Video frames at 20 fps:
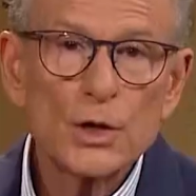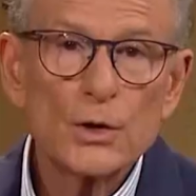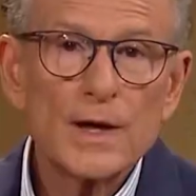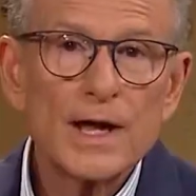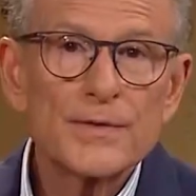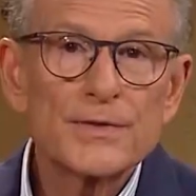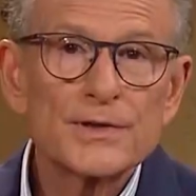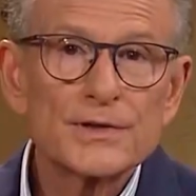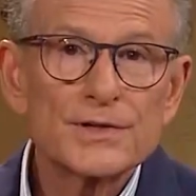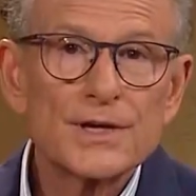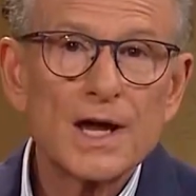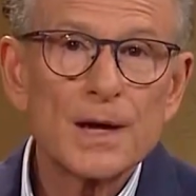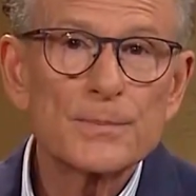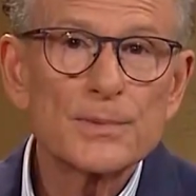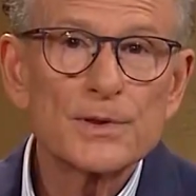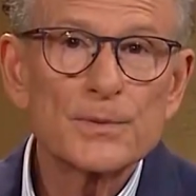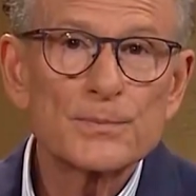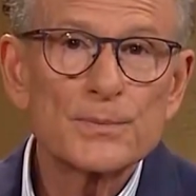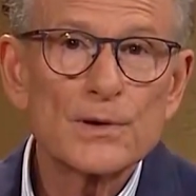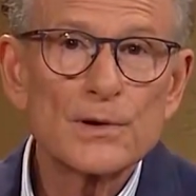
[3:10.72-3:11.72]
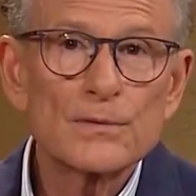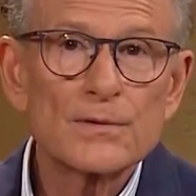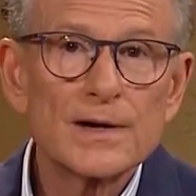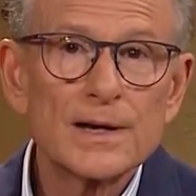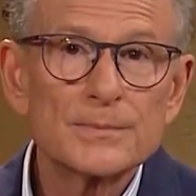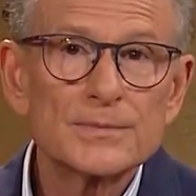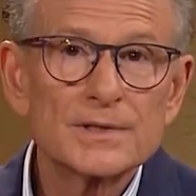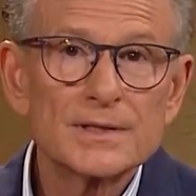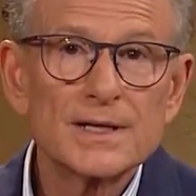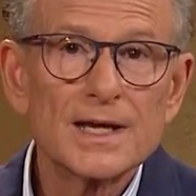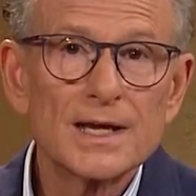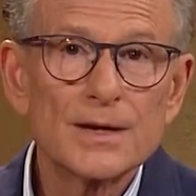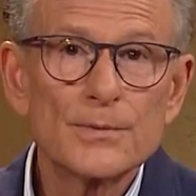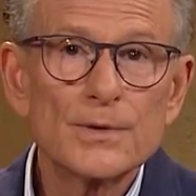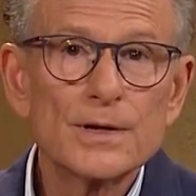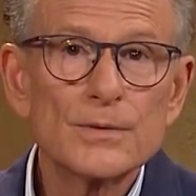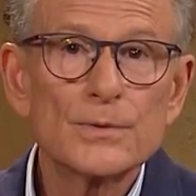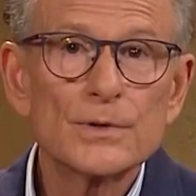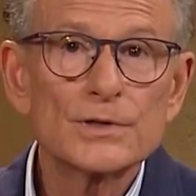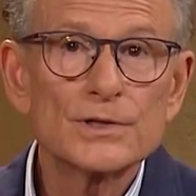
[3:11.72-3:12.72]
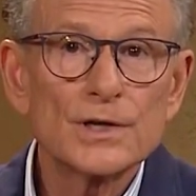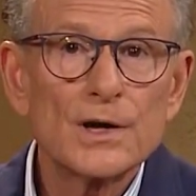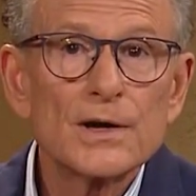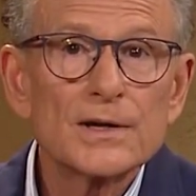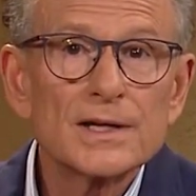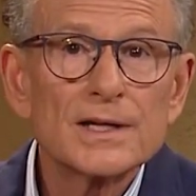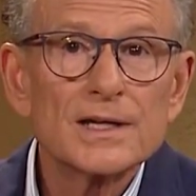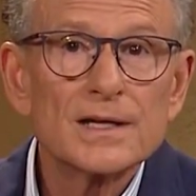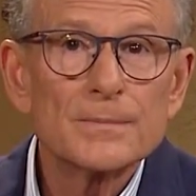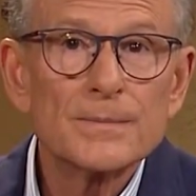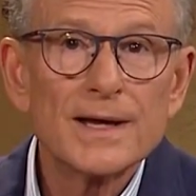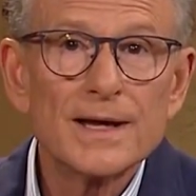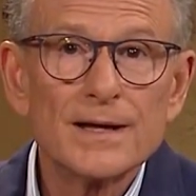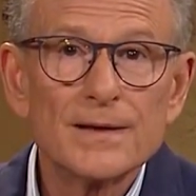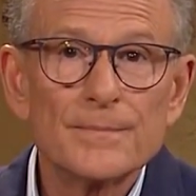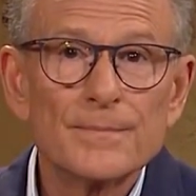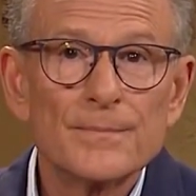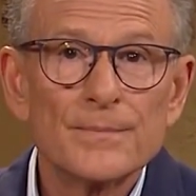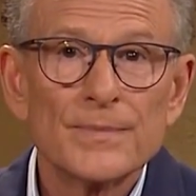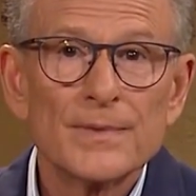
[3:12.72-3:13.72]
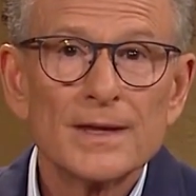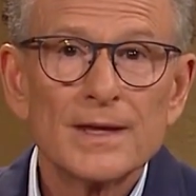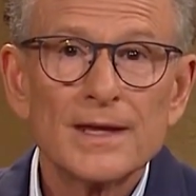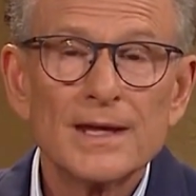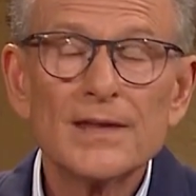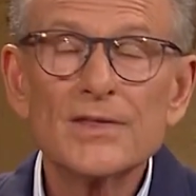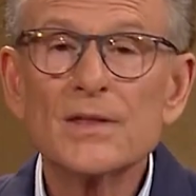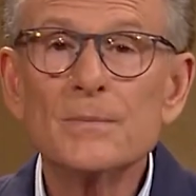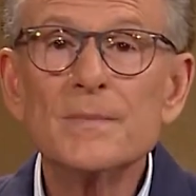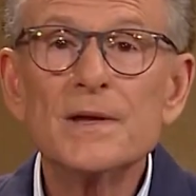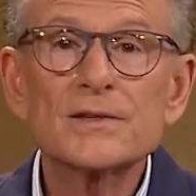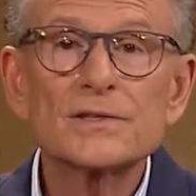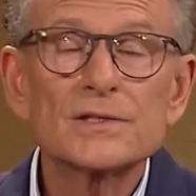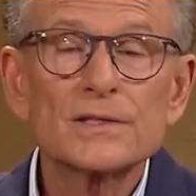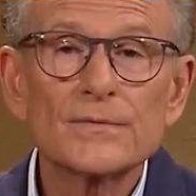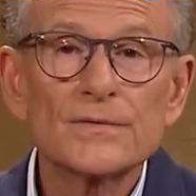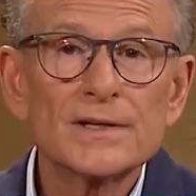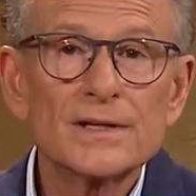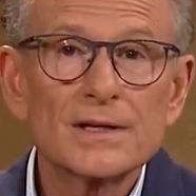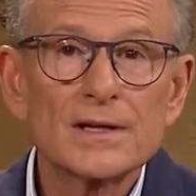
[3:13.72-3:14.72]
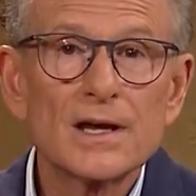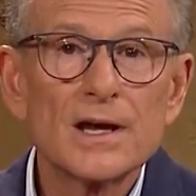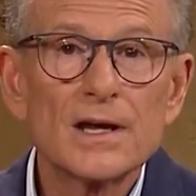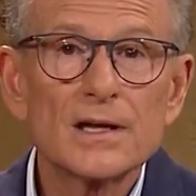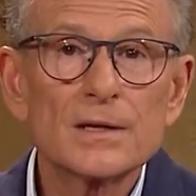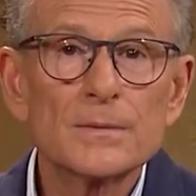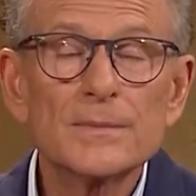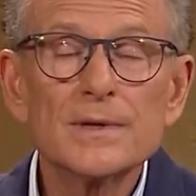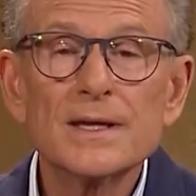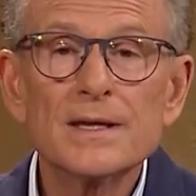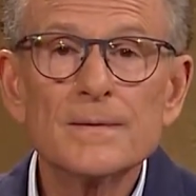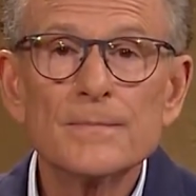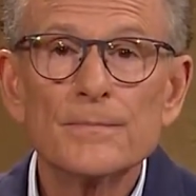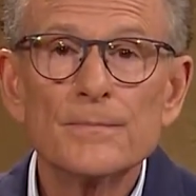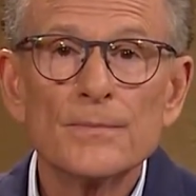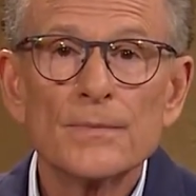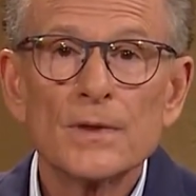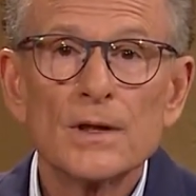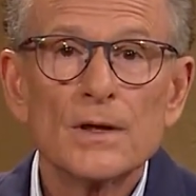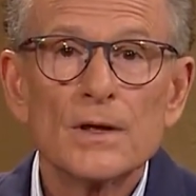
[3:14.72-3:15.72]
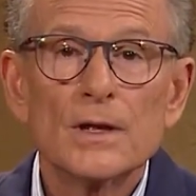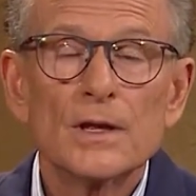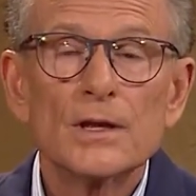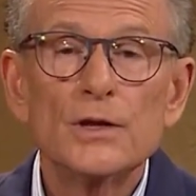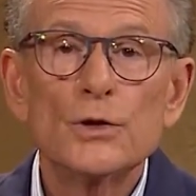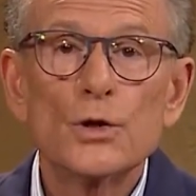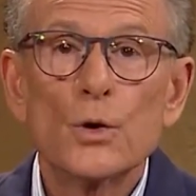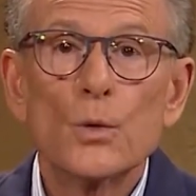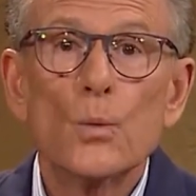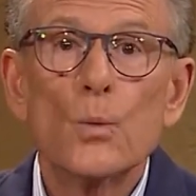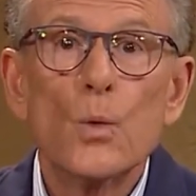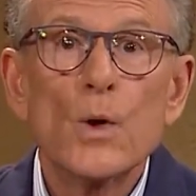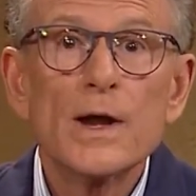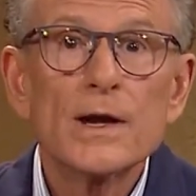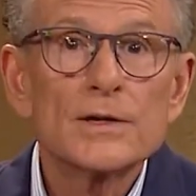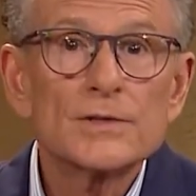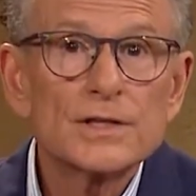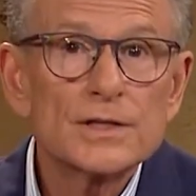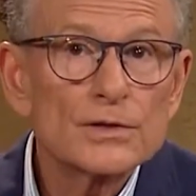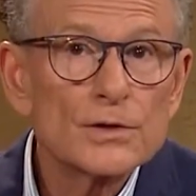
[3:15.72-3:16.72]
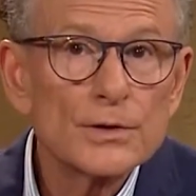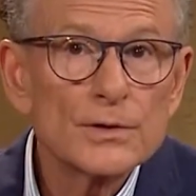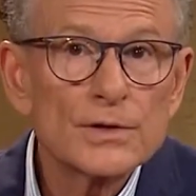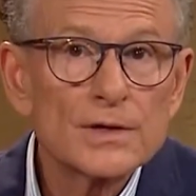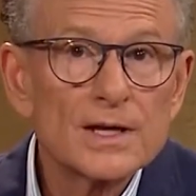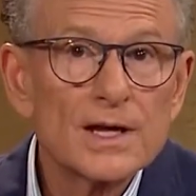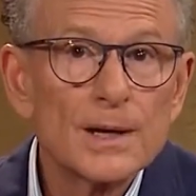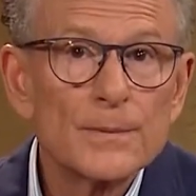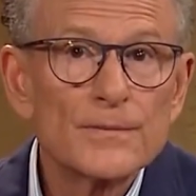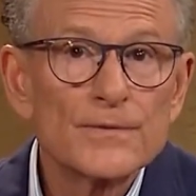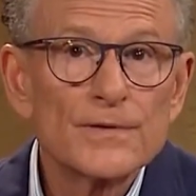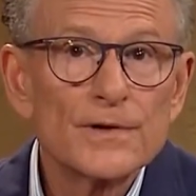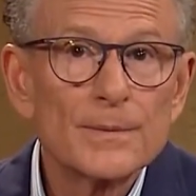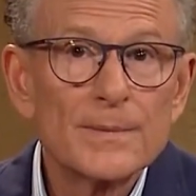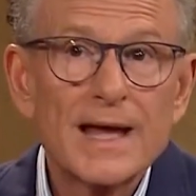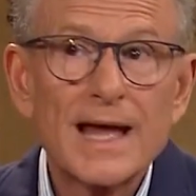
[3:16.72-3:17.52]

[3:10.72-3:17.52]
know, at the top of the program today, we were talking about in the midst of an economy, you know, where is it going to come from?